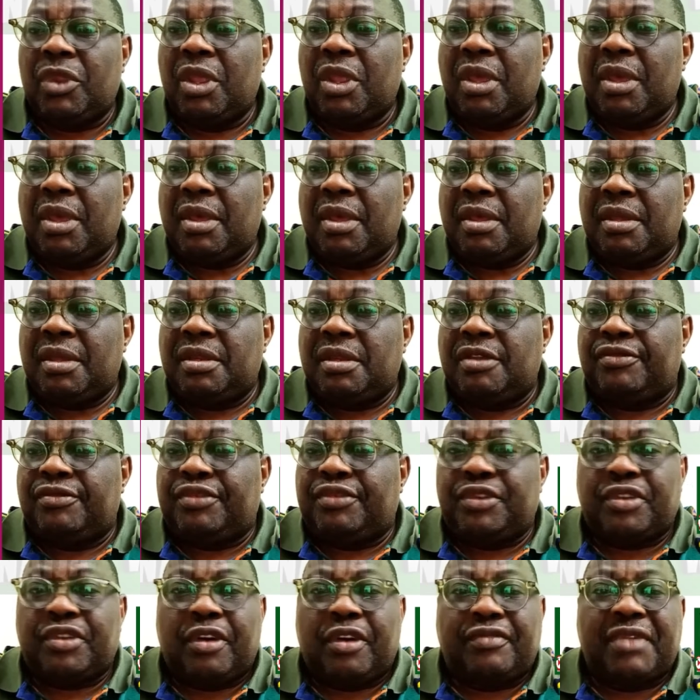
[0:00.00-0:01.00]
The future
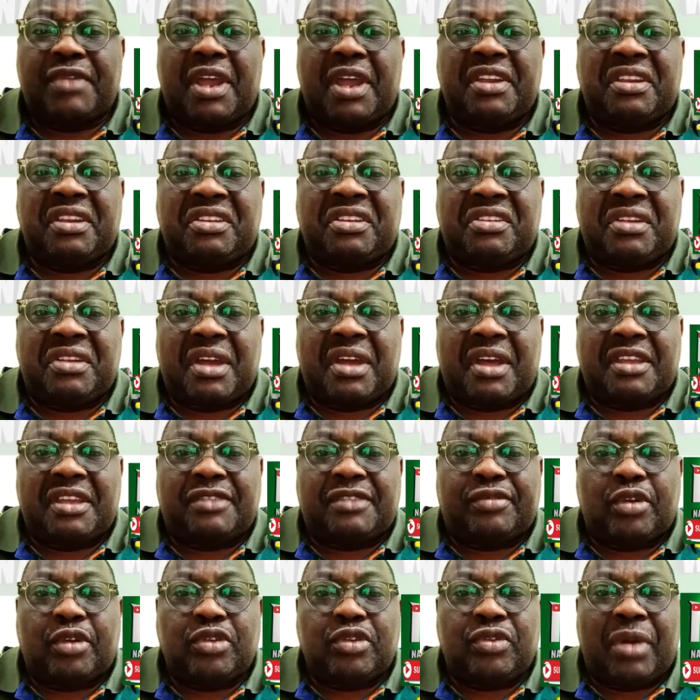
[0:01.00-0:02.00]
of Nigeria
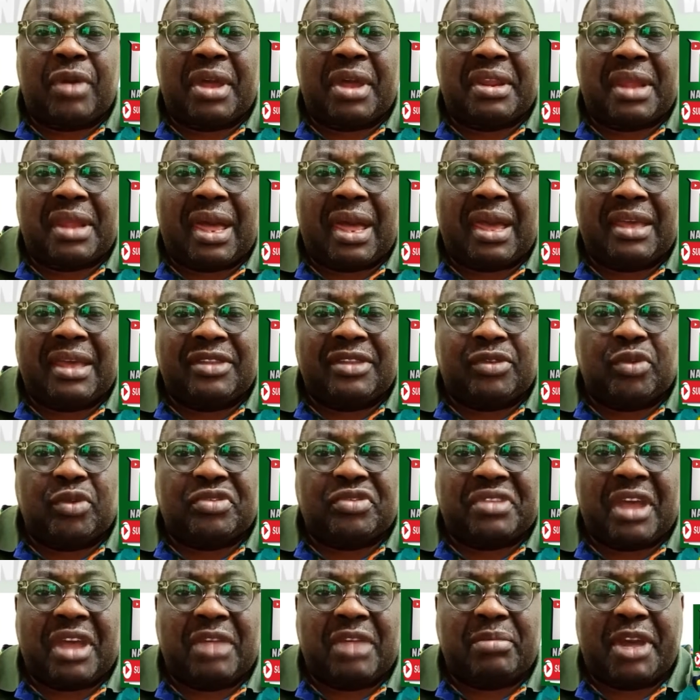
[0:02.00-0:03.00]
is for you and I to
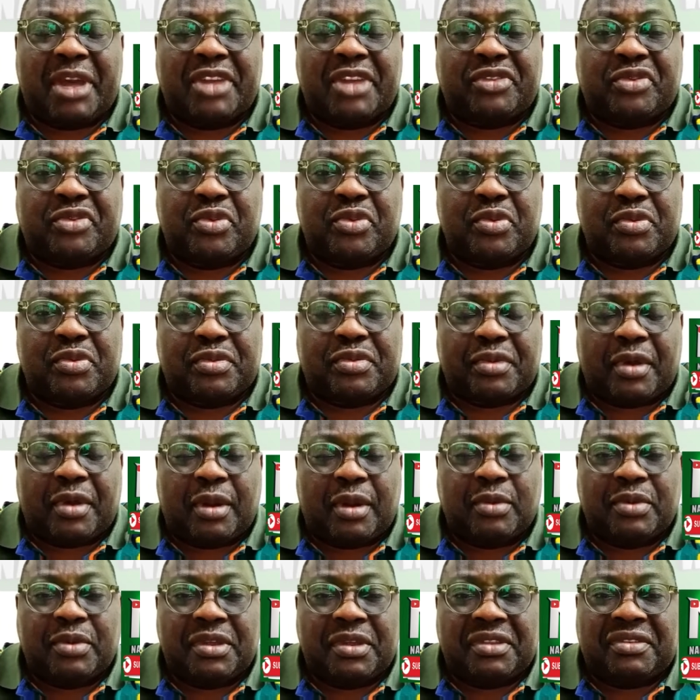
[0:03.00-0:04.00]
stand by truth
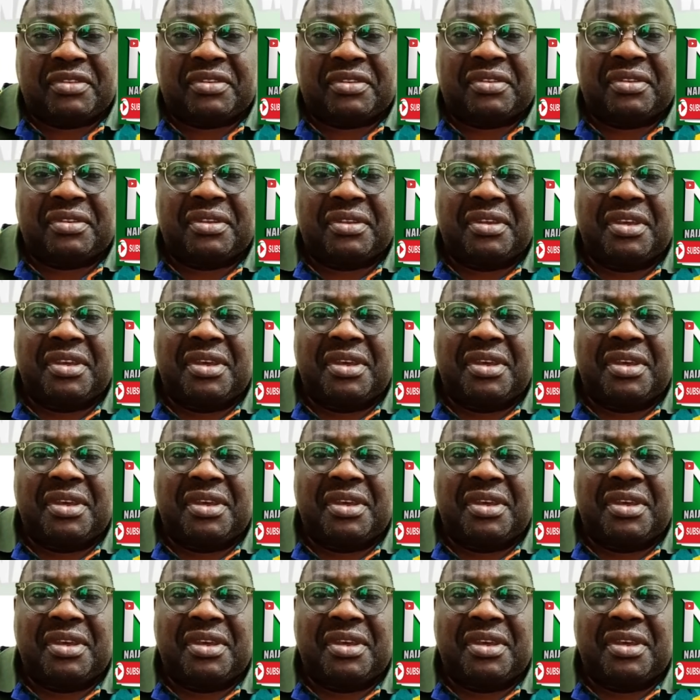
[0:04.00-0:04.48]
always.